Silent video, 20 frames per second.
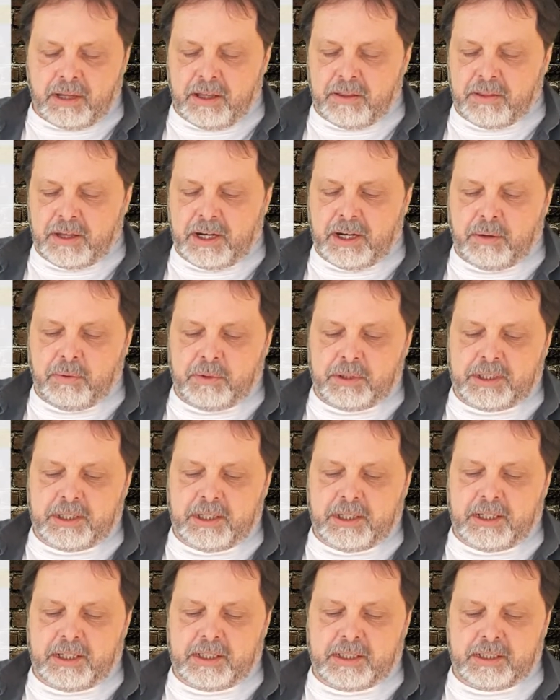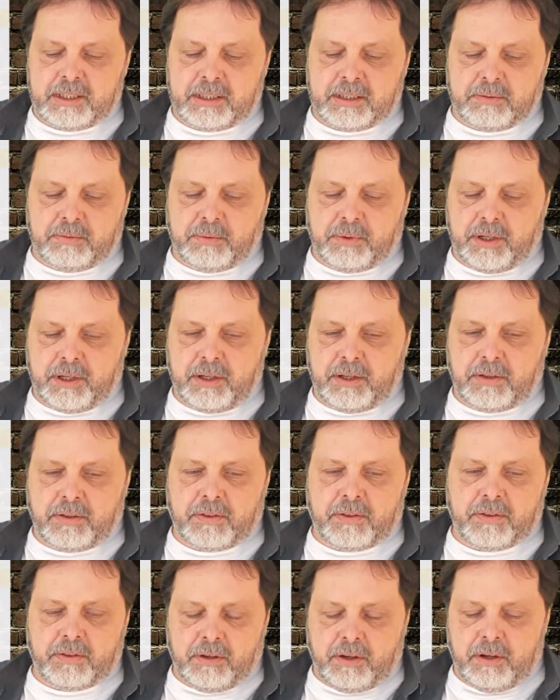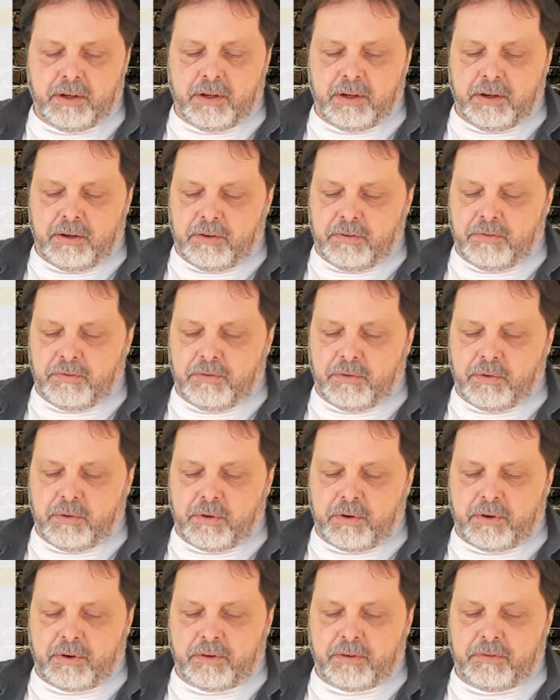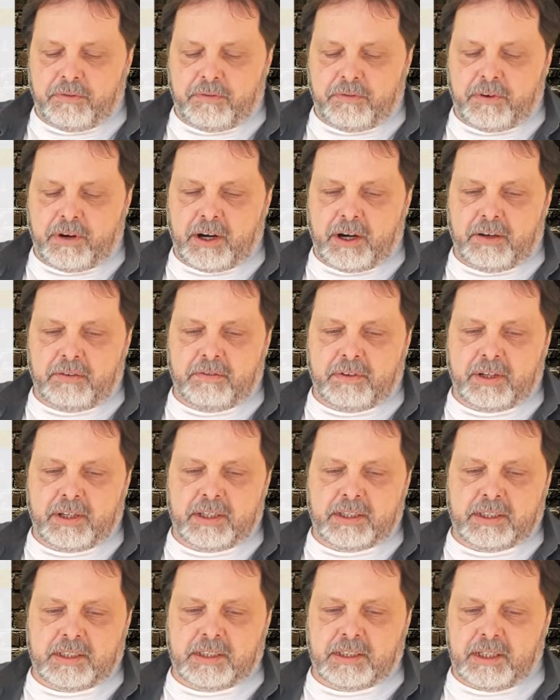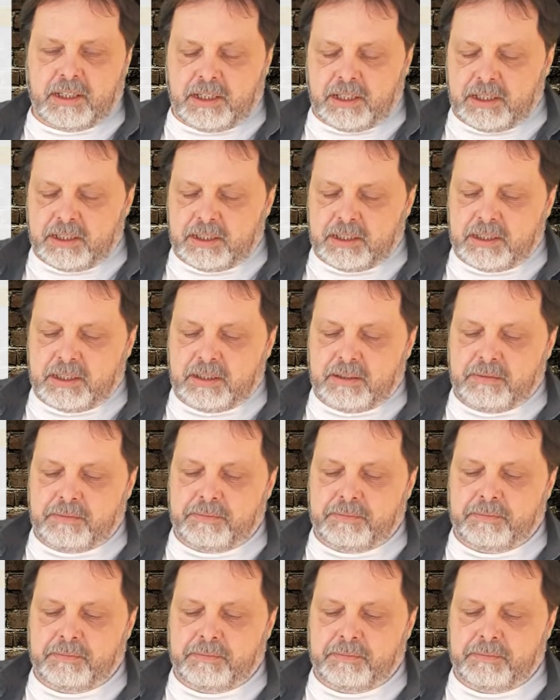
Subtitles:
And then I want a list with 4, 5, and 6.